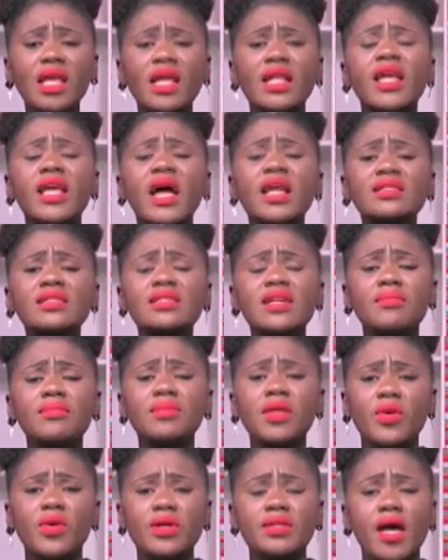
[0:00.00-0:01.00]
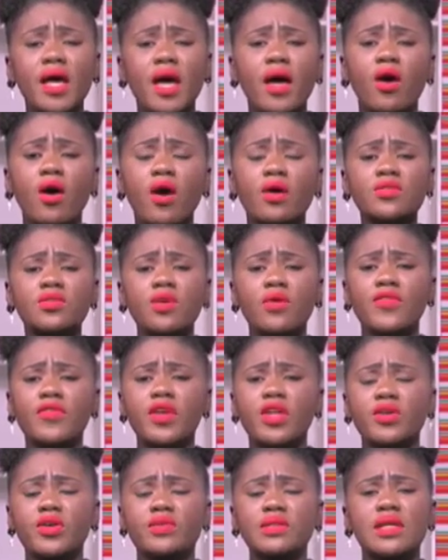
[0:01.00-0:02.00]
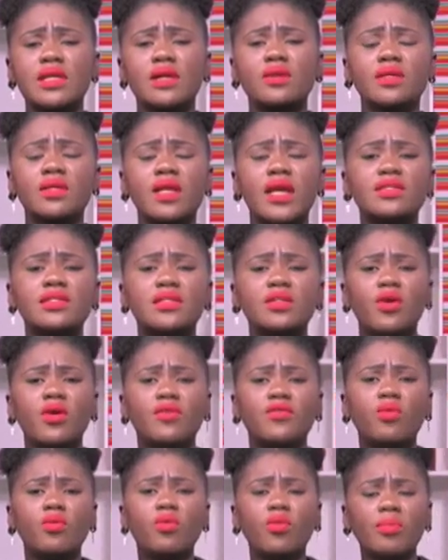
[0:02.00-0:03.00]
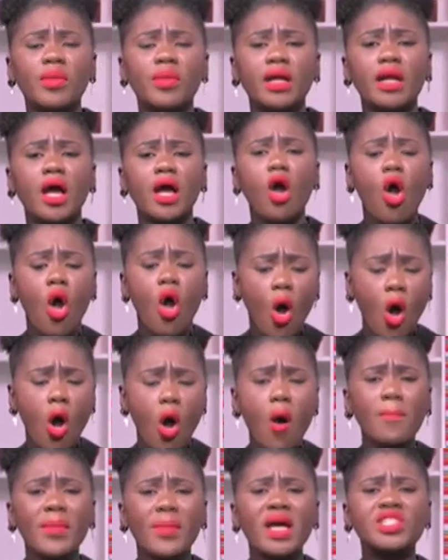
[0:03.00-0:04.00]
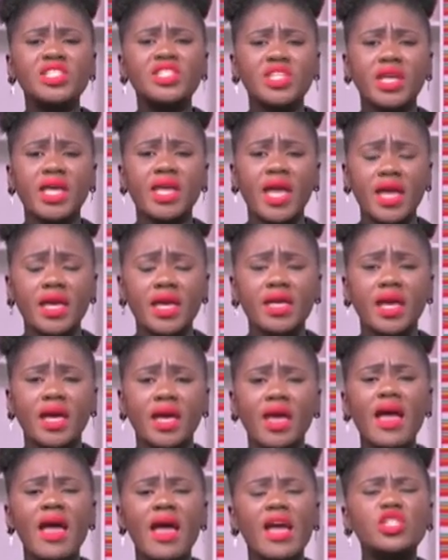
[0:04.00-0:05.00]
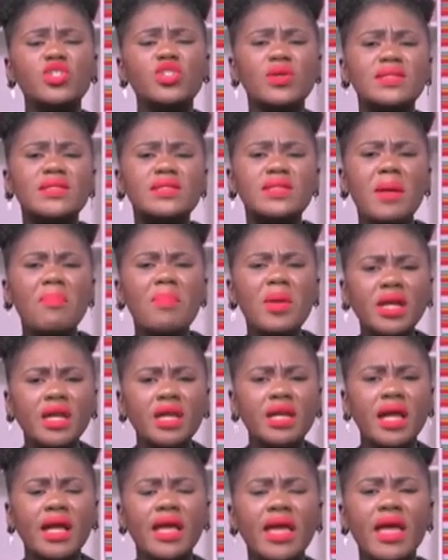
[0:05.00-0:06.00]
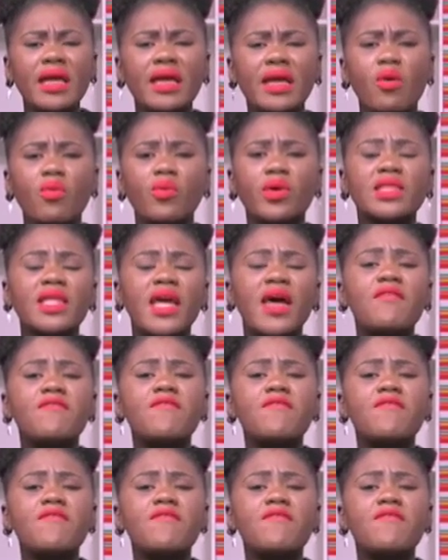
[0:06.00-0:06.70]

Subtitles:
The other time there was also videos circulating of a woman or mashi kenke, and she was stepping in the kenke with her